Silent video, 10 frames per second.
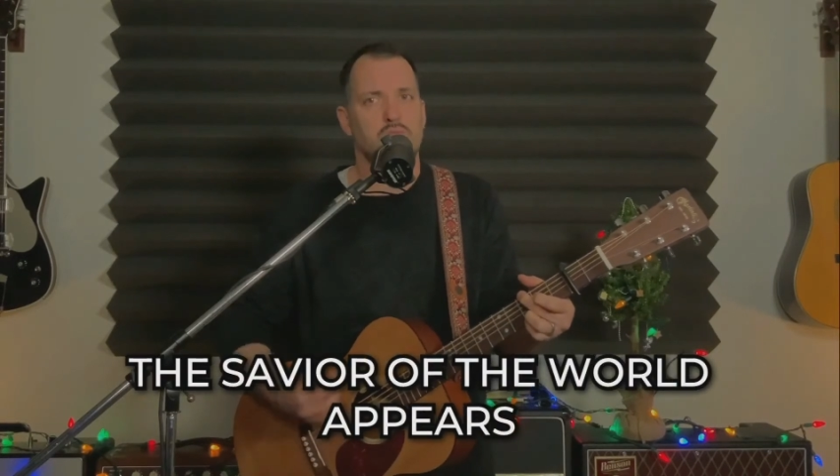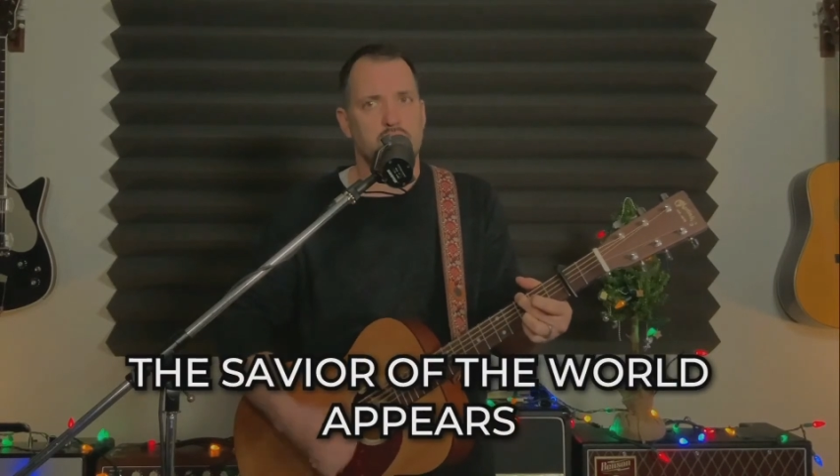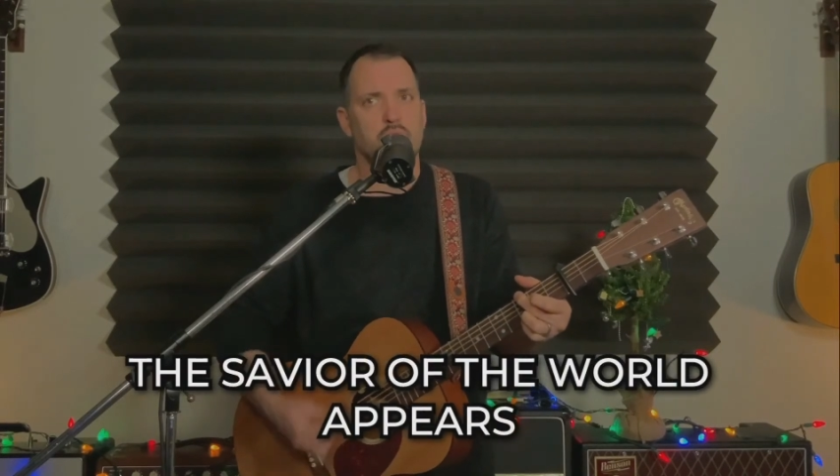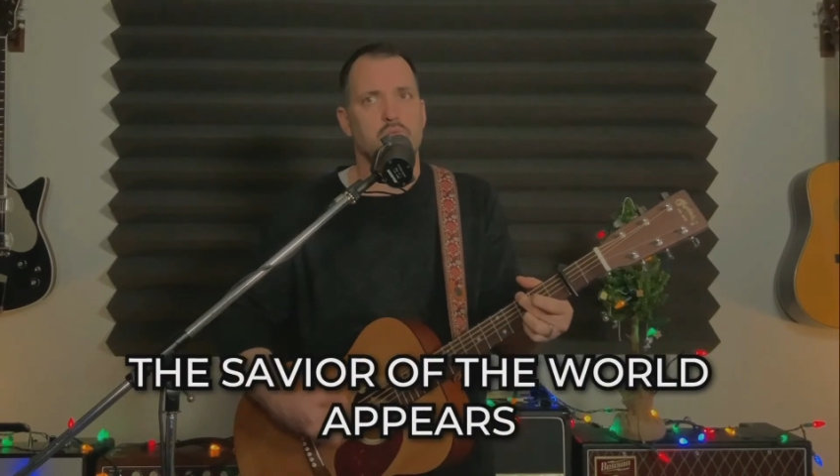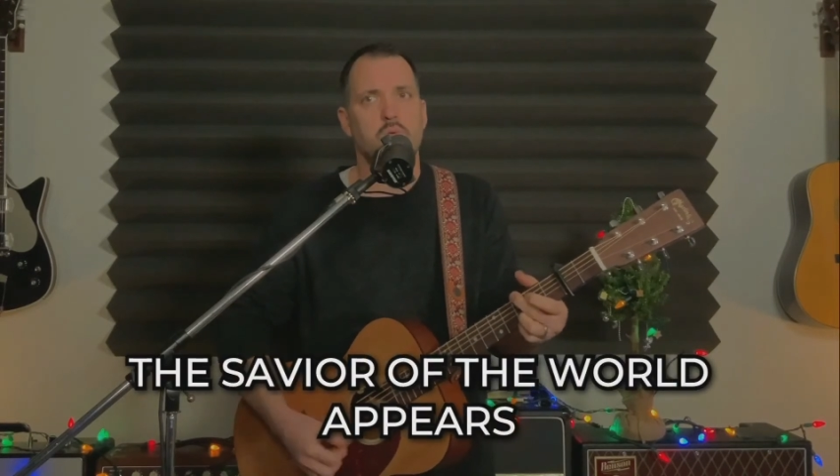
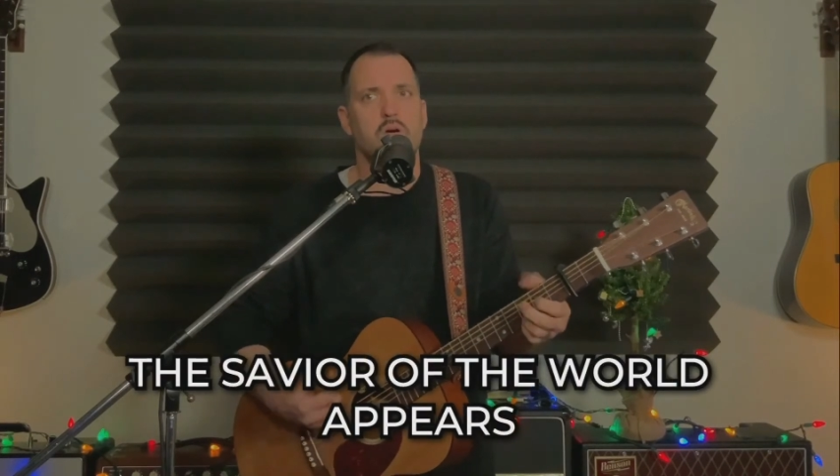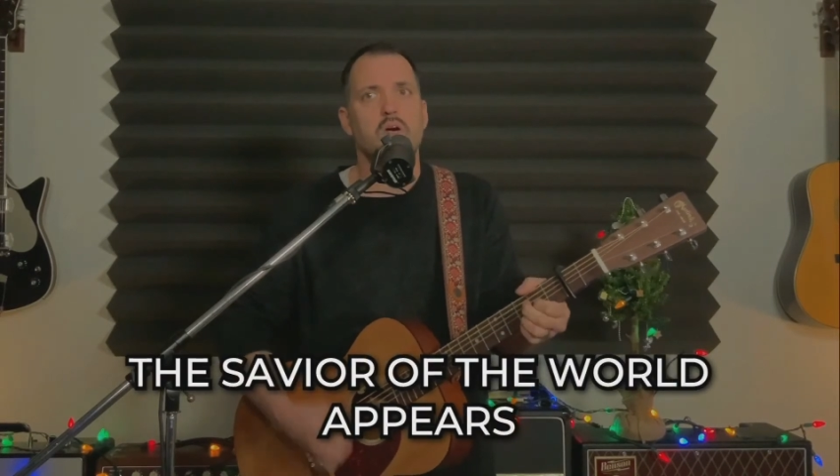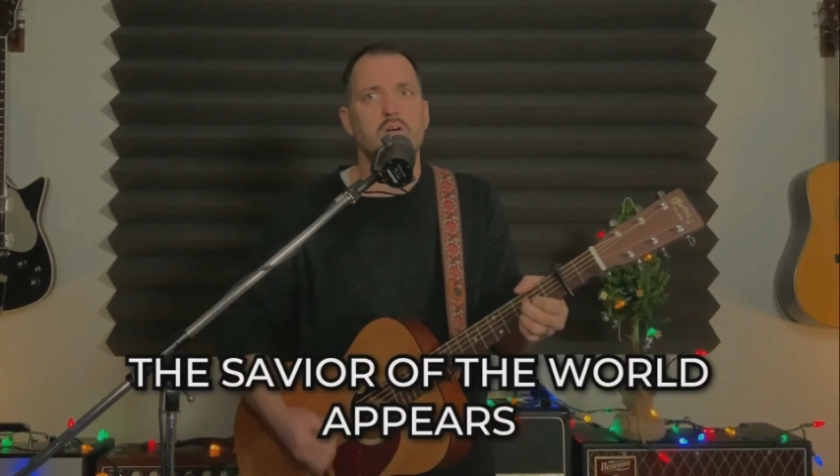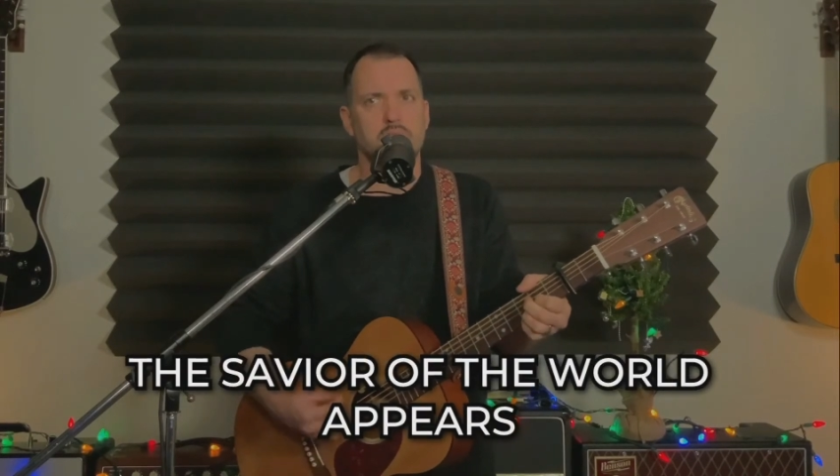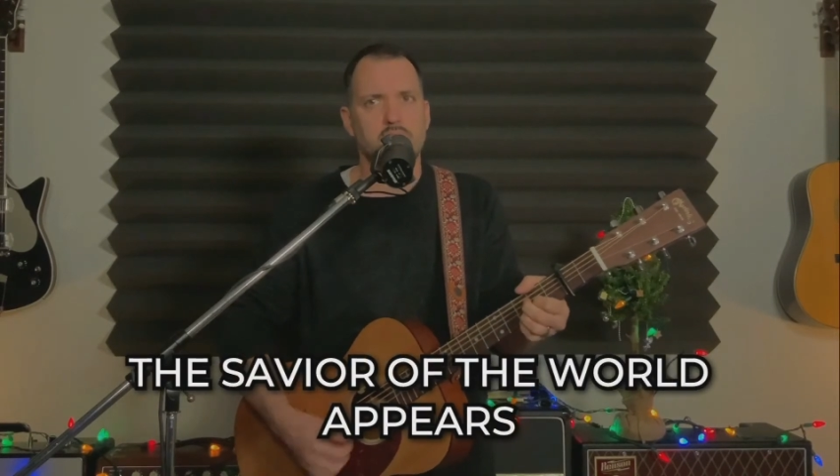the
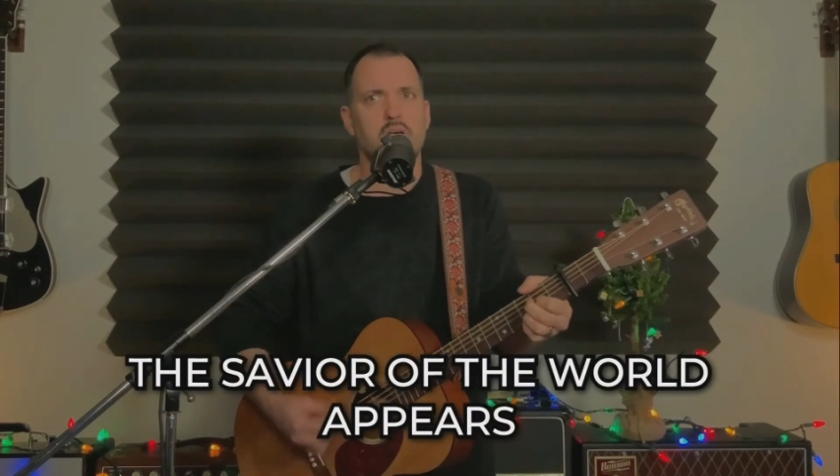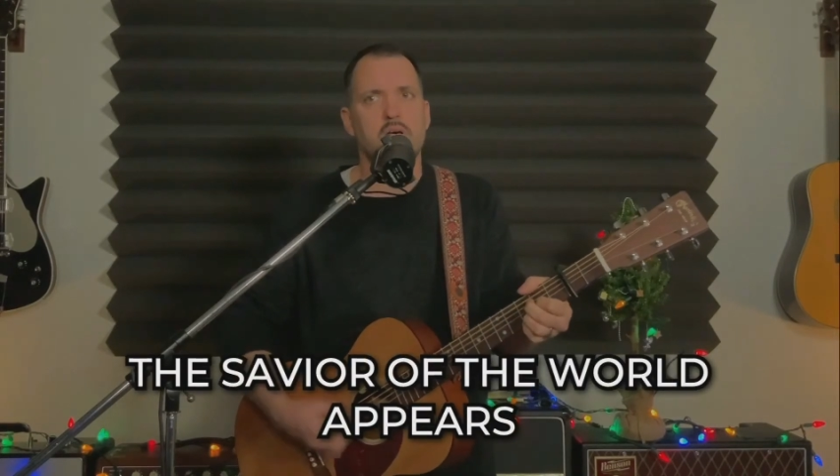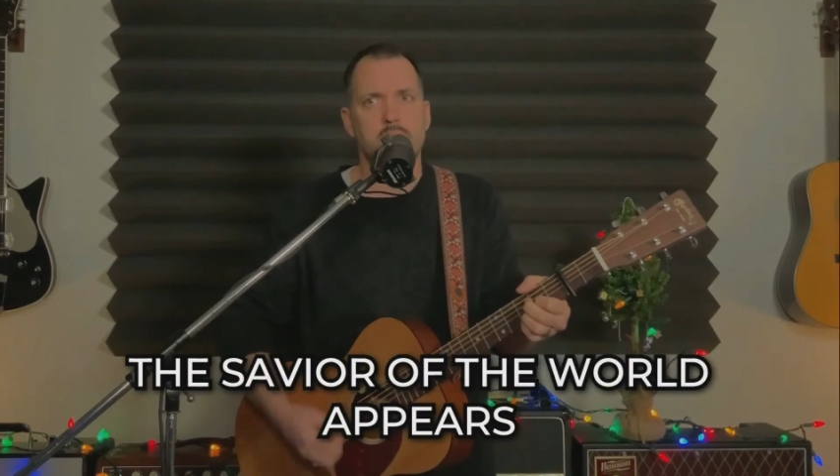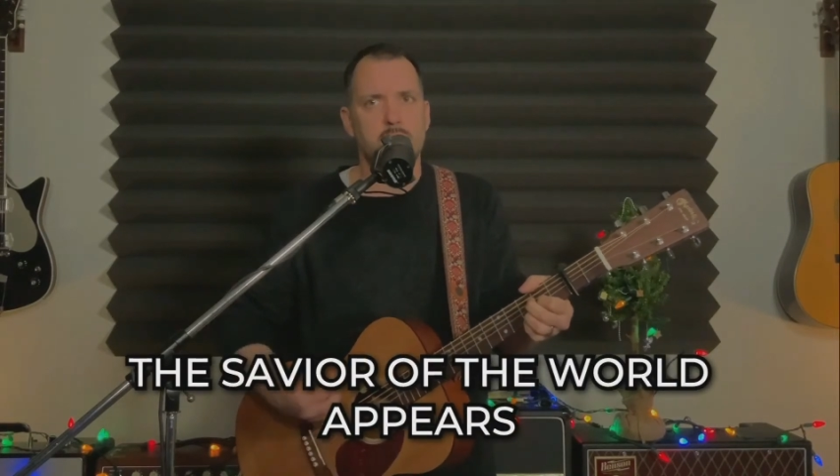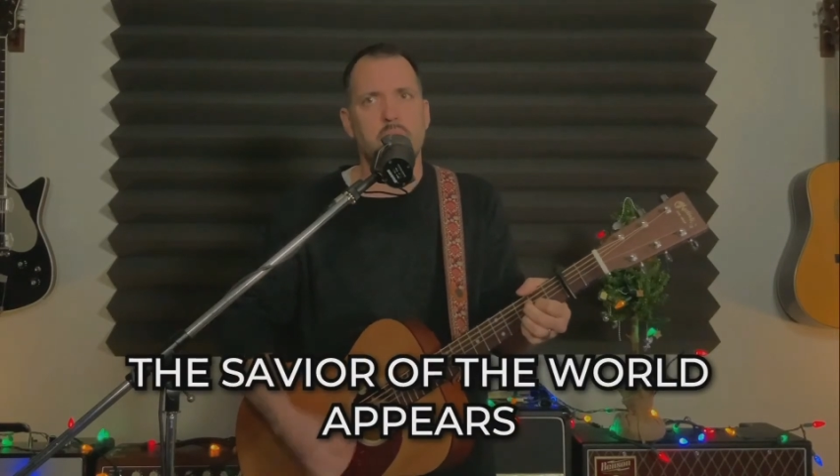world
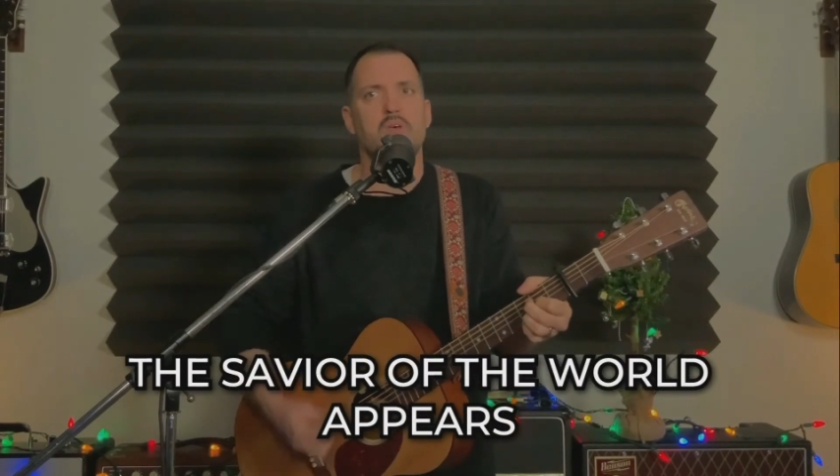of